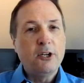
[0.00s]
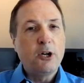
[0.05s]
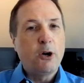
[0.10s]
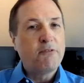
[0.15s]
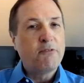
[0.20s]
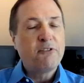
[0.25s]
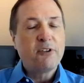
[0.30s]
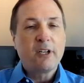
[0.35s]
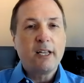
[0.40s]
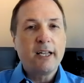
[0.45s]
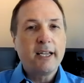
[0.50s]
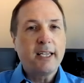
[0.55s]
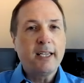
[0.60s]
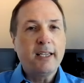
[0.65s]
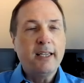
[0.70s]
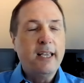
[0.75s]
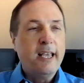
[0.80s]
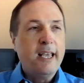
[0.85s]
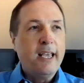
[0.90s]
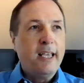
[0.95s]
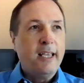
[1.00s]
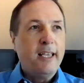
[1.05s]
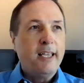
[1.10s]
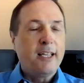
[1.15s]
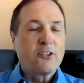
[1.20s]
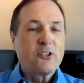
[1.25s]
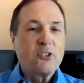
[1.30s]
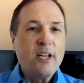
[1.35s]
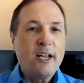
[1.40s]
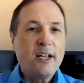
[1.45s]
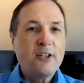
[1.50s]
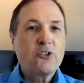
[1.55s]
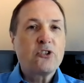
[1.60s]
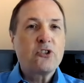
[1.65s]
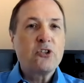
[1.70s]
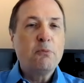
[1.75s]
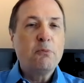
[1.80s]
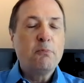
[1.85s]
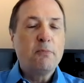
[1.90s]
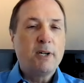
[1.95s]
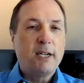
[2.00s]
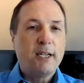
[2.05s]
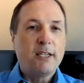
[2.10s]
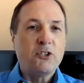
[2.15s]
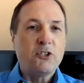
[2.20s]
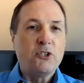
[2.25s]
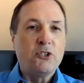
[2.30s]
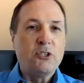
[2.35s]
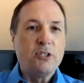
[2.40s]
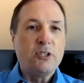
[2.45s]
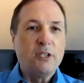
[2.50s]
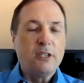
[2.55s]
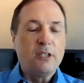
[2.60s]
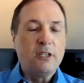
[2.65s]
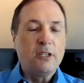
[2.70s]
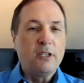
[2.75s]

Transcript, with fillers: You know, I feel like it's not so much